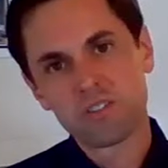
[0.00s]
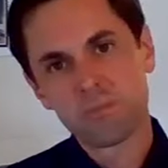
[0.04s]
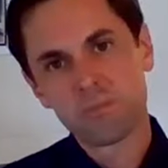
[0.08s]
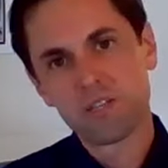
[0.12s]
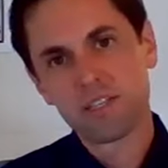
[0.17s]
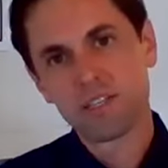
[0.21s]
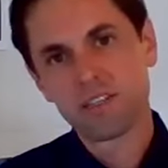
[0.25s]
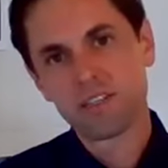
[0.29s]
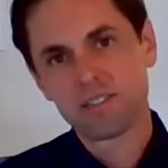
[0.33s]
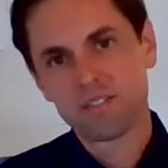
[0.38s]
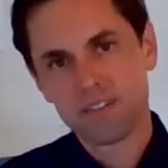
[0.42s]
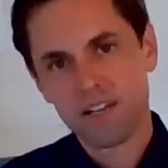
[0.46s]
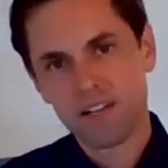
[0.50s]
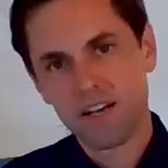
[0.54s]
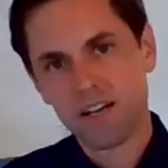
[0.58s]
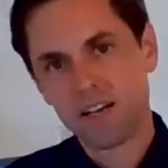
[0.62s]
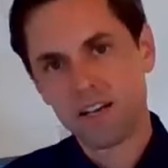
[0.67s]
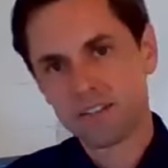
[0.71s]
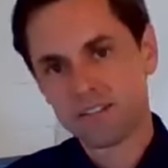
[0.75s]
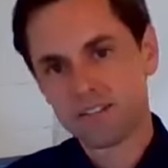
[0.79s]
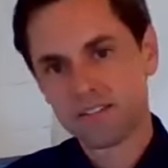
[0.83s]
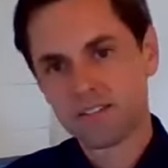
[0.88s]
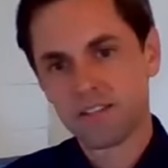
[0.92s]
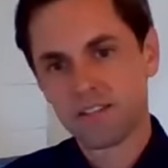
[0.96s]
been
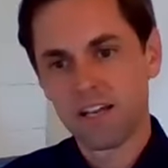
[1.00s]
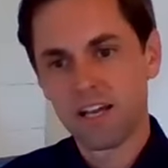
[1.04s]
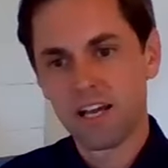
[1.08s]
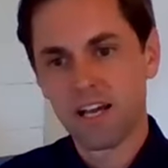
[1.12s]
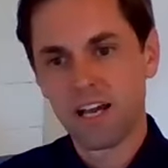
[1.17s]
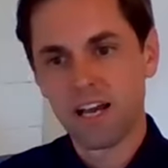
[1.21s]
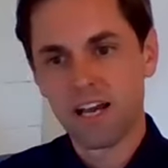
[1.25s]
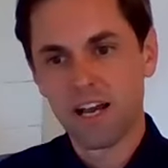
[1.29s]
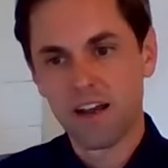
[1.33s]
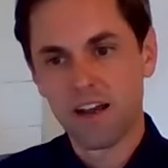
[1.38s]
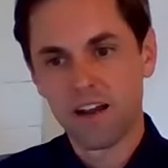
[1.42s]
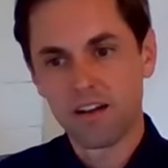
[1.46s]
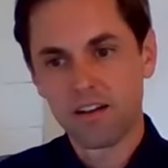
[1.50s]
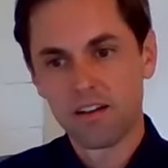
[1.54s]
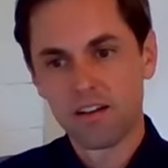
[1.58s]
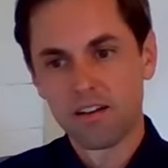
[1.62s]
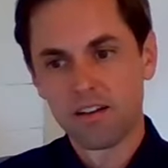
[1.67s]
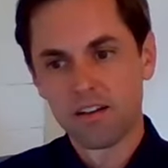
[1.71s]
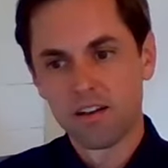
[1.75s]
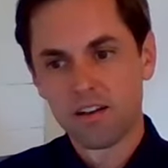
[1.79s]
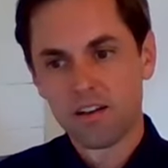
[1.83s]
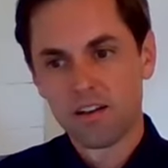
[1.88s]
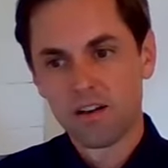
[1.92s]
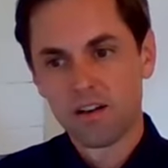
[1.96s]
discussed.
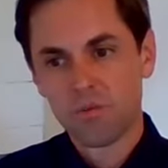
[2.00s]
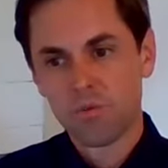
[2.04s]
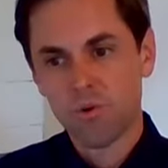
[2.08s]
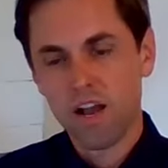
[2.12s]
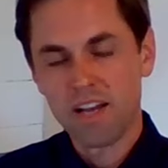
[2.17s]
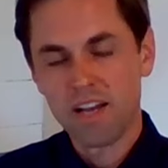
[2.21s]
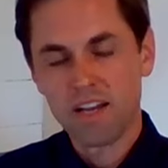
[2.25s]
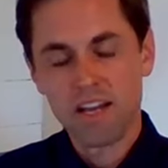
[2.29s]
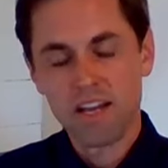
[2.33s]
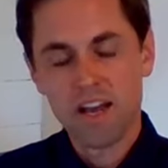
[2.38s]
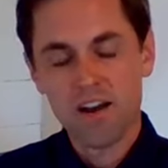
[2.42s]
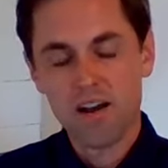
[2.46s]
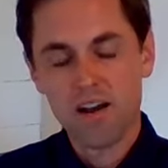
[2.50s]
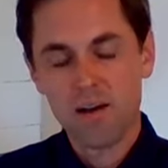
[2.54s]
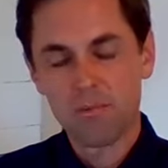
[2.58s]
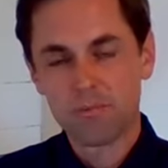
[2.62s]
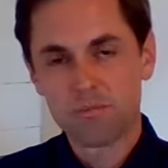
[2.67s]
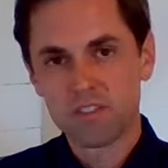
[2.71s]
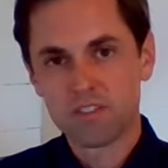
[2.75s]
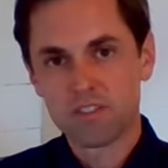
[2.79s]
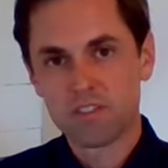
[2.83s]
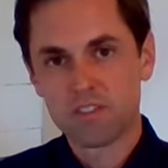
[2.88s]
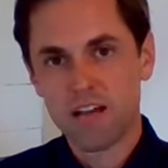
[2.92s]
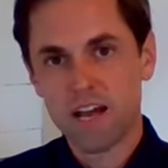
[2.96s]
Right now, I'm
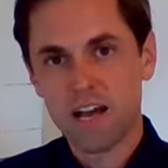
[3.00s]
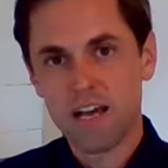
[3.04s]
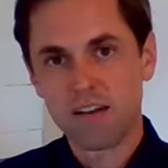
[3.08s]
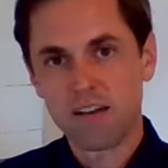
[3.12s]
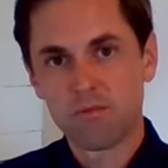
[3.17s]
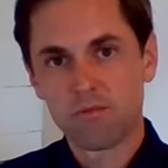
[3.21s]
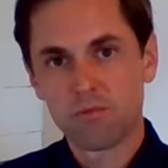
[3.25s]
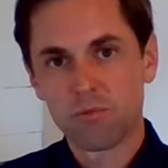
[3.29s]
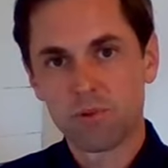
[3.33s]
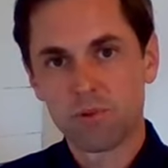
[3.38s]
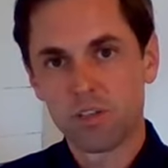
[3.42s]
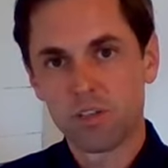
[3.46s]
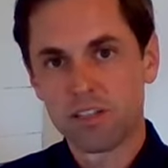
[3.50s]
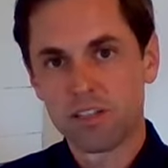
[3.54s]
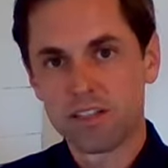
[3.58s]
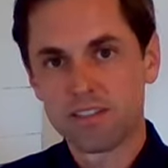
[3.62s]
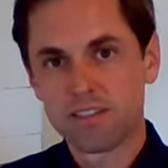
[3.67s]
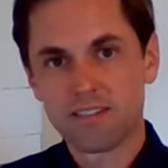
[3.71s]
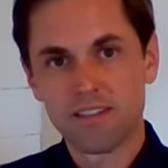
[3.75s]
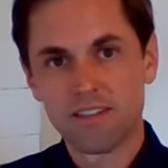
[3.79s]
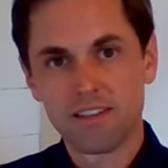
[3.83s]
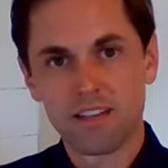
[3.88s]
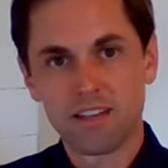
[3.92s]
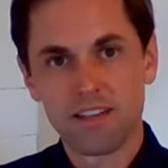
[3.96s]
just not really
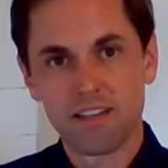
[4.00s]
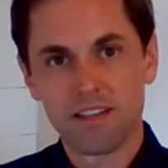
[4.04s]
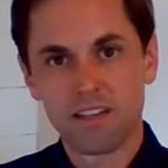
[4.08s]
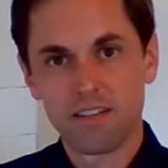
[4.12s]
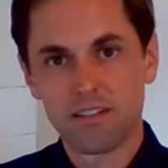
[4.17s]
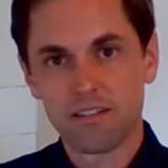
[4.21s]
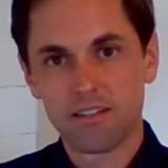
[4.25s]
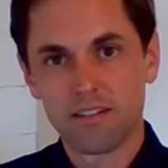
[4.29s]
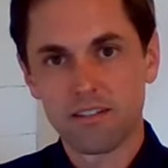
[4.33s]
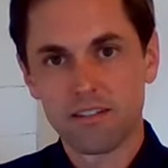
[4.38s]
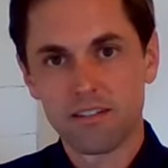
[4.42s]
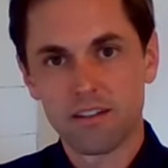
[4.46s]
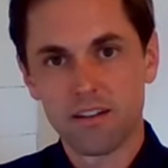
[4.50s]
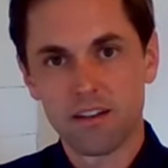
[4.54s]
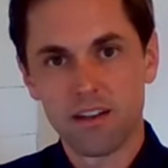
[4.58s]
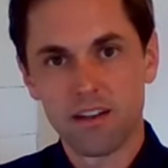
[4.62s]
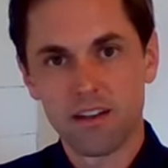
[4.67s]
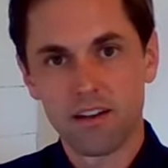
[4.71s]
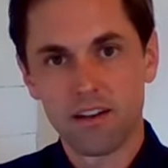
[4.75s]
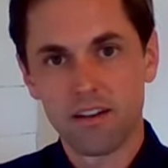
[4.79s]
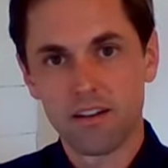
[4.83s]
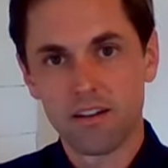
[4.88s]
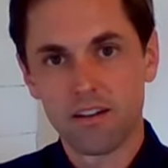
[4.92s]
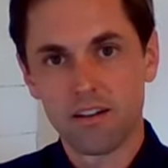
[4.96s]
seeing,
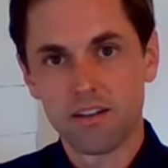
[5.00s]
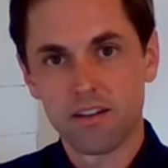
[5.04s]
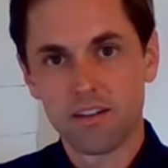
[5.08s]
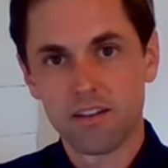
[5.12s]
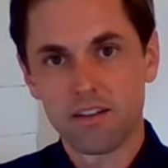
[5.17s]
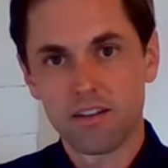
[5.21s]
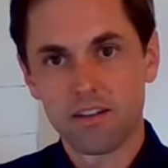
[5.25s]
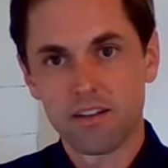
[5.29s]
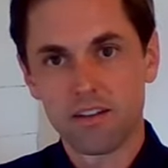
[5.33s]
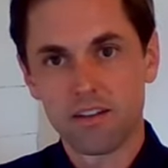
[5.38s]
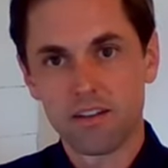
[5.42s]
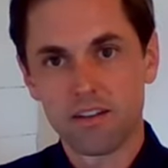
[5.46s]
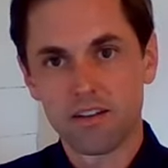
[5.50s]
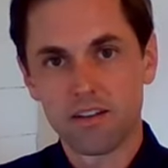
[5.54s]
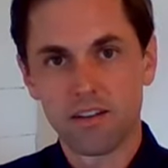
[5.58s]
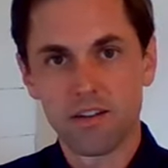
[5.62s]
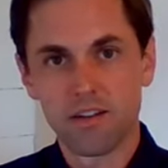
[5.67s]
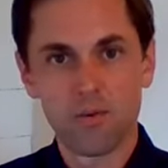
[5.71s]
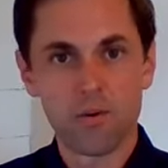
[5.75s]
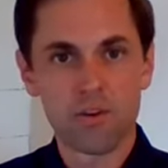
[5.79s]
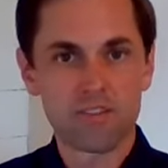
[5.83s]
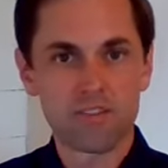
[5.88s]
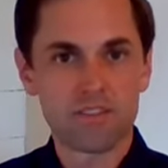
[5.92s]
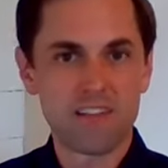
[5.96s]

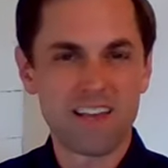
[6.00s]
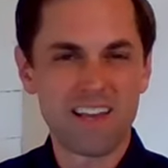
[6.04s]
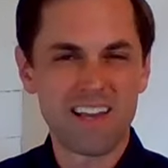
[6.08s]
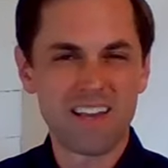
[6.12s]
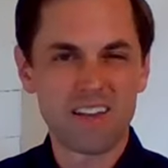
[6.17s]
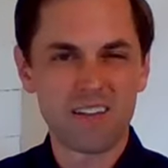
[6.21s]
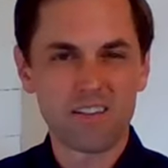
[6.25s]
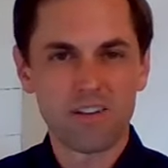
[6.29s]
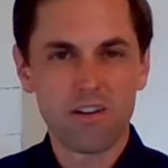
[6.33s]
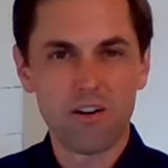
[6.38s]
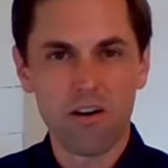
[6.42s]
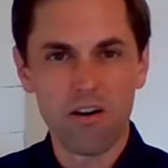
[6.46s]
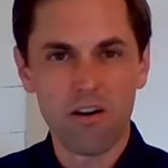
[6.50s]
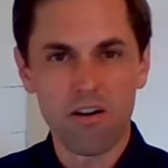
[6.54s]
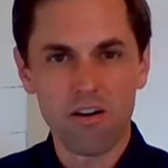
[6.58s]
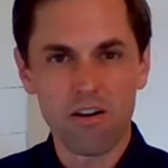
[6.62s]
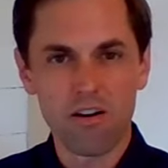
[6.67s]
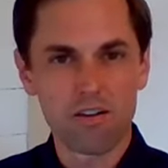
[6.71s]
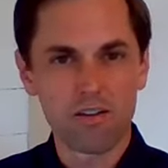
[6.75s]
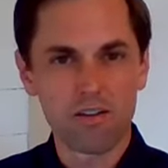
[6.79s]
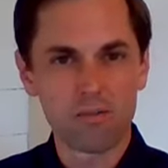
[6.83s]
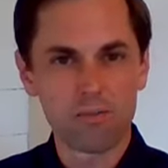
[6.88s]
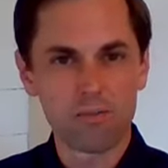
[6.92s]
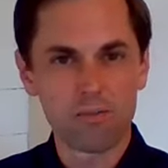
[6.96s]
there was that
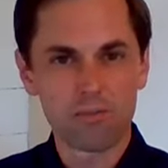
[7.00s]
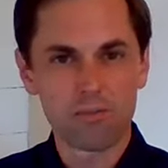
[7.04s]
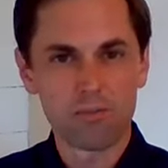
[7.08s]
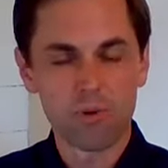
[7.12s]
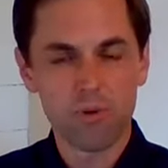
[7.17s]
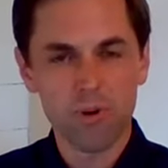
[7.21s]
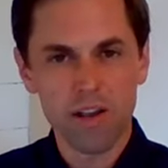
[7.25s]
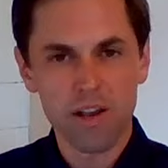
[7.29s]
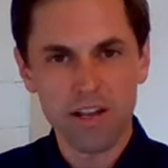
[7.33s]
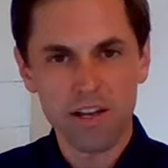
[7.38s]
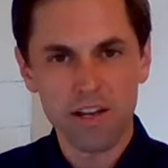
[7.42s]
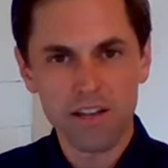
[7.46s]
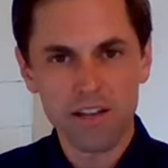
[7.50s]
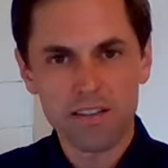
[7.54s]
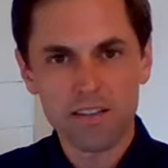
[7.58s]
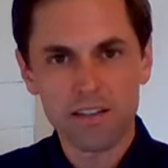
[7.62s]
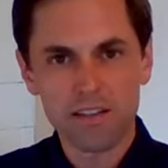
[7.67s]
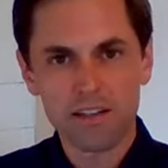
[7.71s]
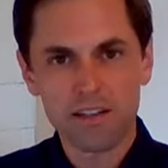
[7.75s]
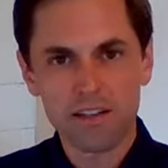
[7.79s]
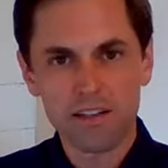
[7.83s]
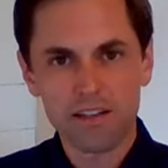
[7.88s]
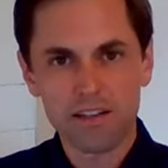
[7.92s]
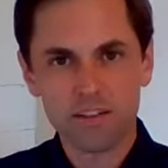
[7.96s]
car parade, I
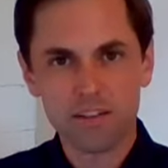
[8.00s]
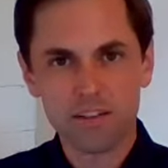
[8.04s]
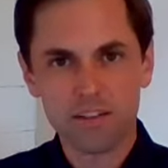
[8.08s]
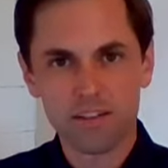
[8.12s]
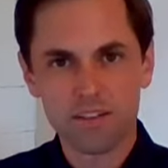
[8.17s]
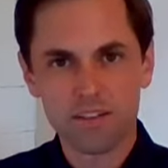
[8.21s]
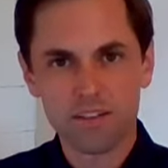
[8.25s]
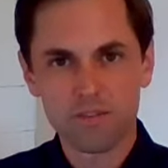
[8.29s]
think, this